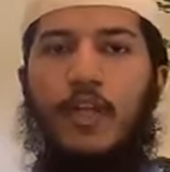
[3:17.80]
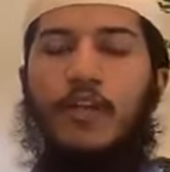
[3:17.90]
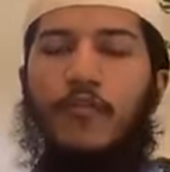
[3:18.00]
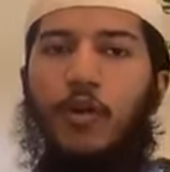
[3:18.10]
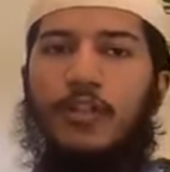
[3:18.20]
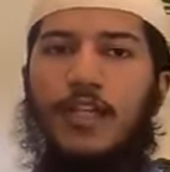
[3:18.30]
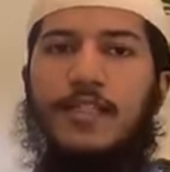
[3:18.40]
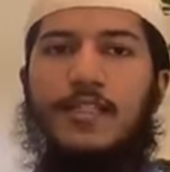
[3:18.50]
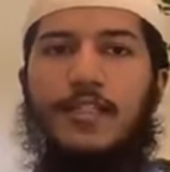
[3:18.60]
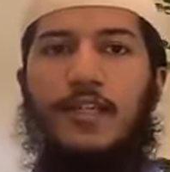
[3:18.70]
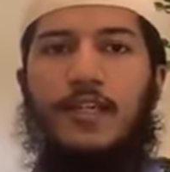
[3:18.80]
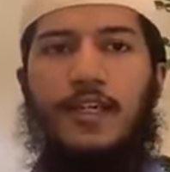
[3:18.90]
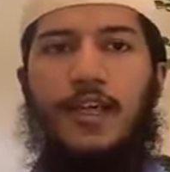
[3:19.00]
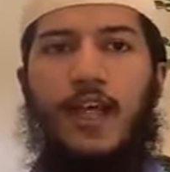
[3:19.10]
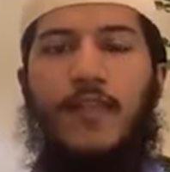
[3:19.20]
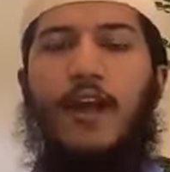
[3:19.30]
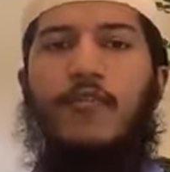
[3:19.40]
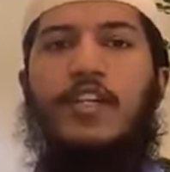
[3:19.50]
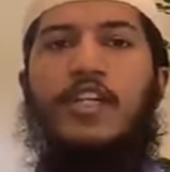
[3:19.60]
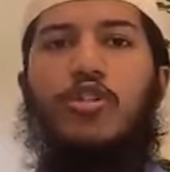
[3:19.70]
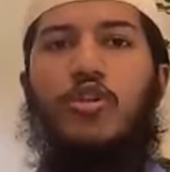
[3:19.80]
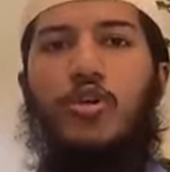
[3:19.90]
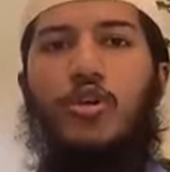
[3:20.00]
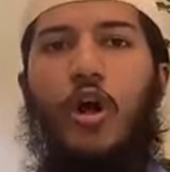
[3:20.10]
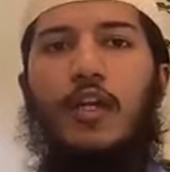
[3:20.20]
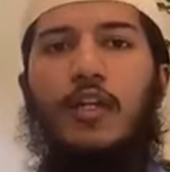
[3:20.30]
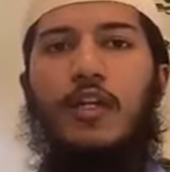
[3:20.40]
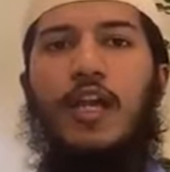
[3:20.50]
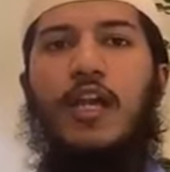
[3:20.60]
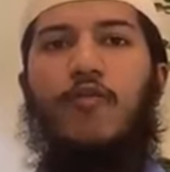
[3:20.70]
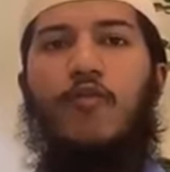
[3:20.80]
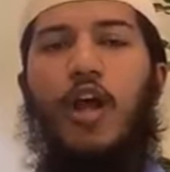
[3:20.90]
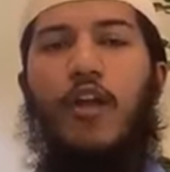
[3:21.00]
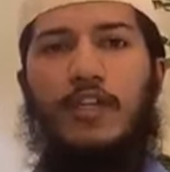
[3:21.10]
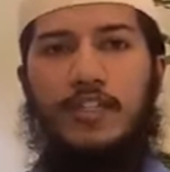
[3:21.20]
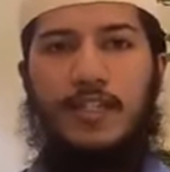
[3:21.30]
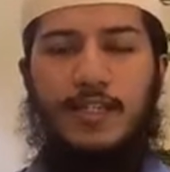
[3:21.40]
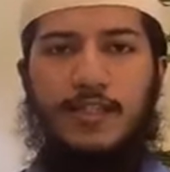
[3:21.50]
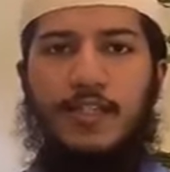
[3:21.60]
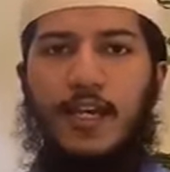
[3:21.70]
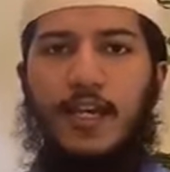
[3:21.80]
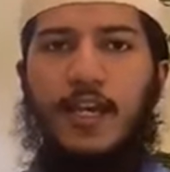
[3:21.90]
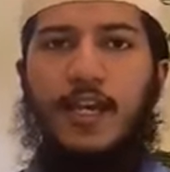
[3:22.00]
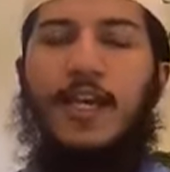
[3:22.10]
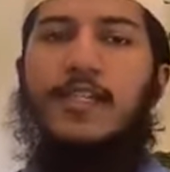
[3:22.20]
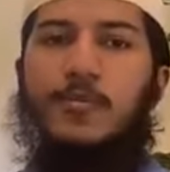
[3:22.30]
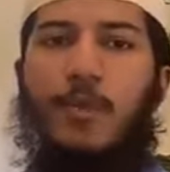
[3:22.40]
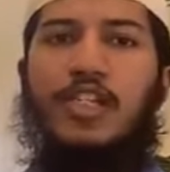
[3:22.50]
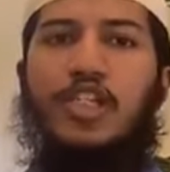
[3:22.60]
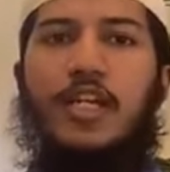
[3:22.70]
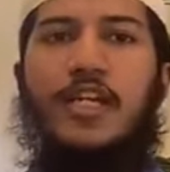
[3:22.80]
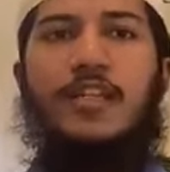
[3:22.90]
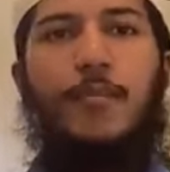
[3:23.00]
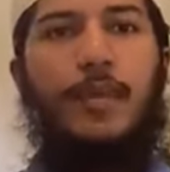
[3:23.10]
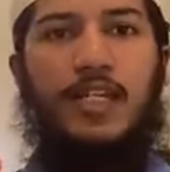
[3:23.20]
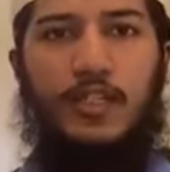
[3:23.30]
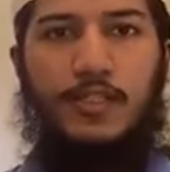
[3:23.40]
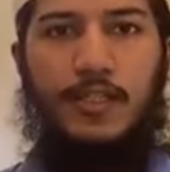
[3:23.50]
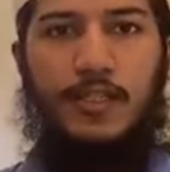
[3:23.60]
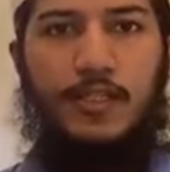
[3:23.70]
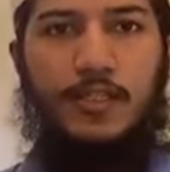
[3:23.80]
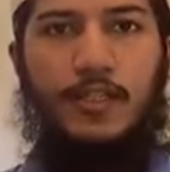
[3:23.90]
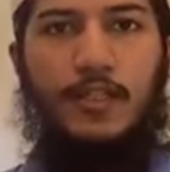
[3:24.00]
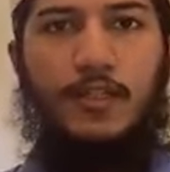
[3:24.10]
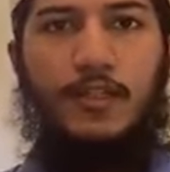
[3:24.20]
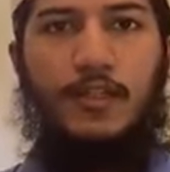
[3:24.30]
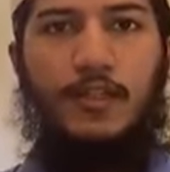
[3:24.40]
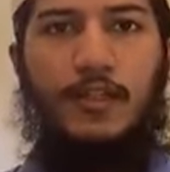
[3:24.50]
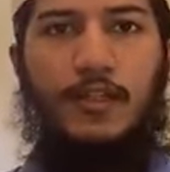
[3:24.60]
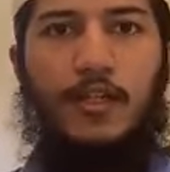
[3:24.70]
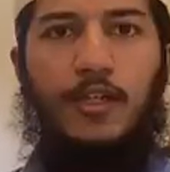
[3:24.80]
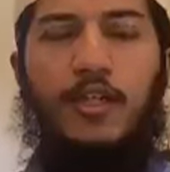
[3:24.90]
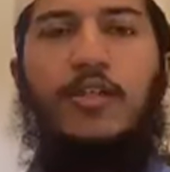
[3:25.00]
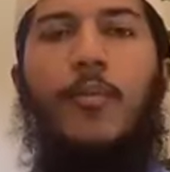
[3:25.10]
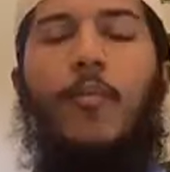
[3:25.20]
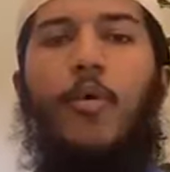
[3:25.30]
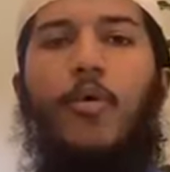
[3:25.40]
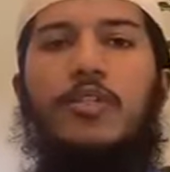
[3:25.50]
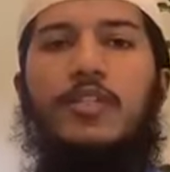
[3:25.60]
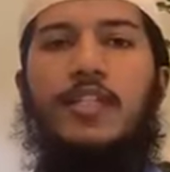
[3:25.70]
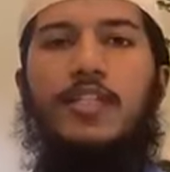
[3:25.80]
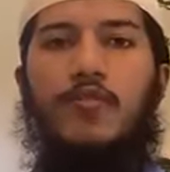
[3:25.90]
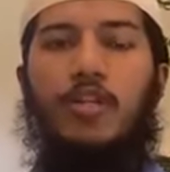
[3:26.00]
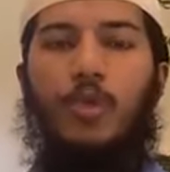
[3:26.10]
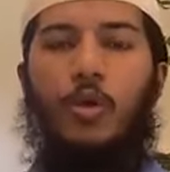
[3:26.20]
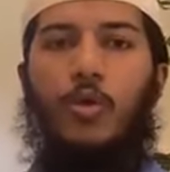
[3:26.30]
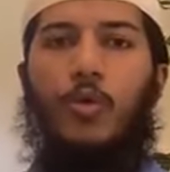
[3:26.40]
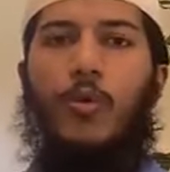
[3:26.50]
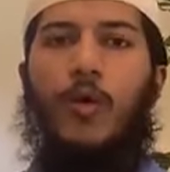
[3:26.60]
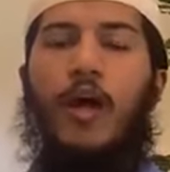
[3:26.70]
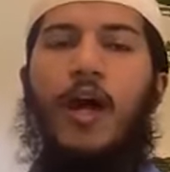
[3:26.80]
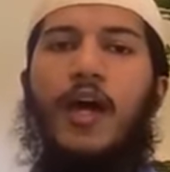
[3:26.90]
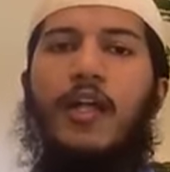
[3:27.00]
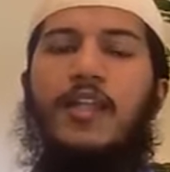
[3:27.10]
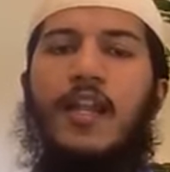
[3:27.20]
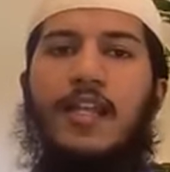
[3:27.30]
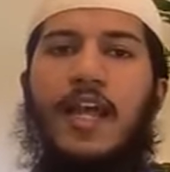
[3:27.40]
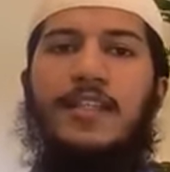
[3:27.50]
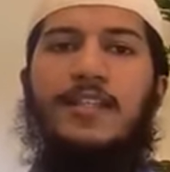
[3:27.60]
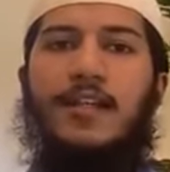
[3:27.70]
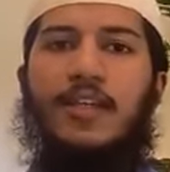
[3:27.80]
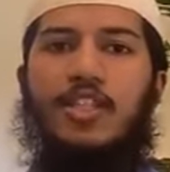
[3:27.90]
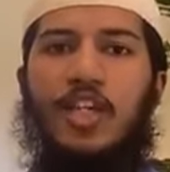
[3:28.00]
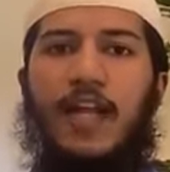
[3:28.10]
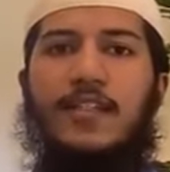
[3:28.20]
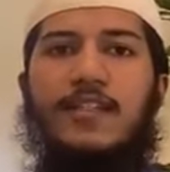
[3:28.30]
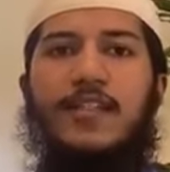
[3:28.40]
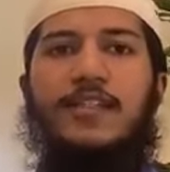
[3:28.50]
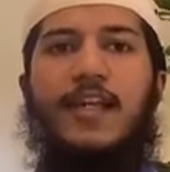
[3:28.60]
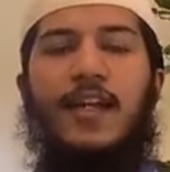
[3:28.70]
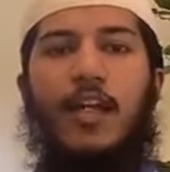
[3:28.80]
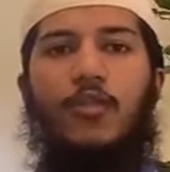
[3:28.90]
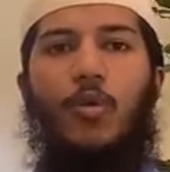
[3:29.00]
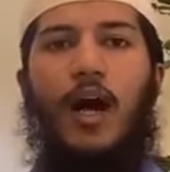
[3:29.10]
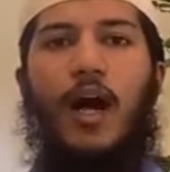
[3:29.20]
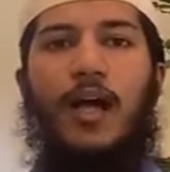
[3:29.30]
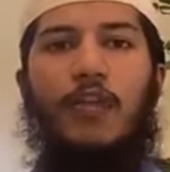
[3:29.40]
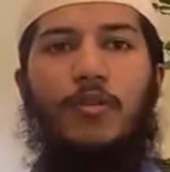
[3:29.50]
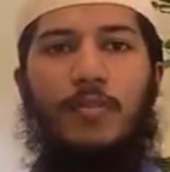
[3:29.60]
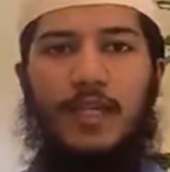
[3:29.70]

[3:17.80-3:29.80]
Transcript: The fourth is that we should not involve in sins, especially the major sins. The more sins we do, the lesser chances that our dua, it will be